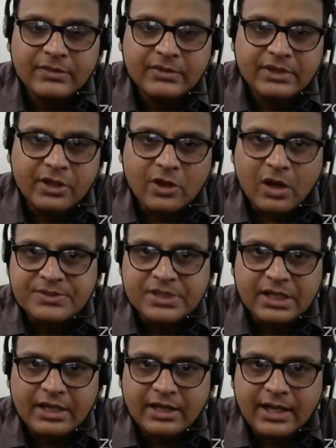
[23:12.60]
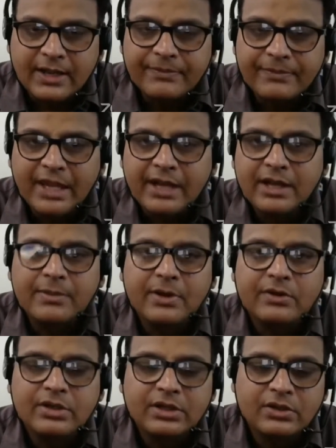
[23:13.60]
the crops in India, and
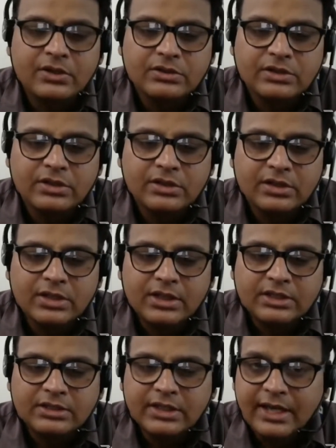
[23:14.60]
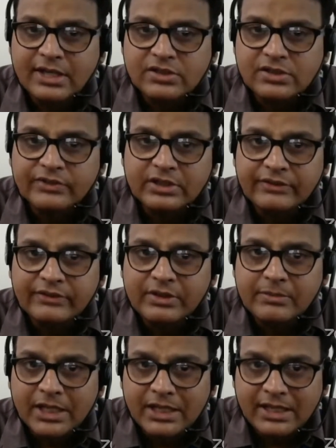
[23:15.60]
about the rates of the
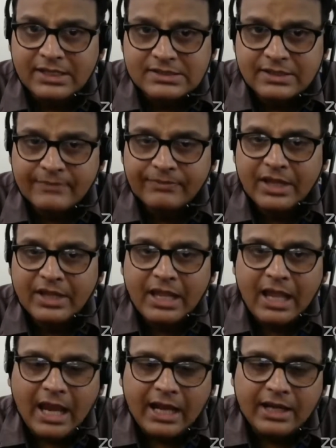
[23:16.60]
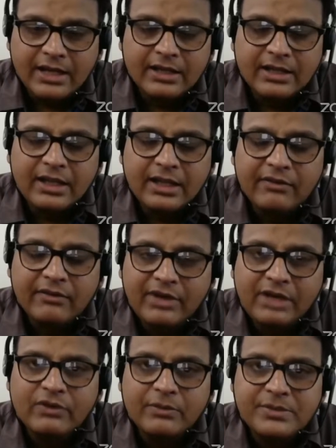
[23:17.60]
different mandis, and every
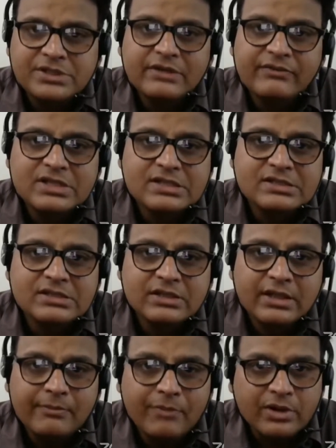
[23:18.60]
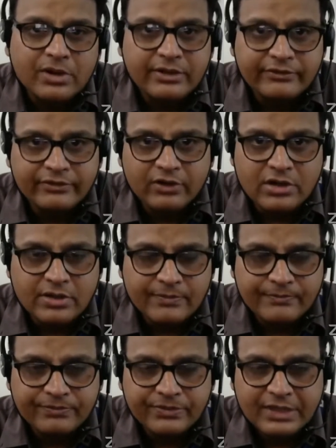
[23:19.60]
information which is important for
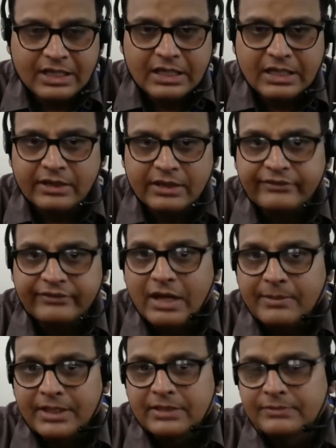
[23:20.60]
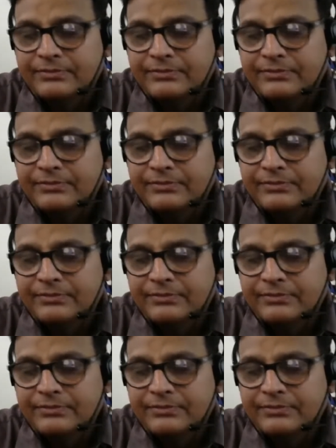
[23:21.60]
a farmer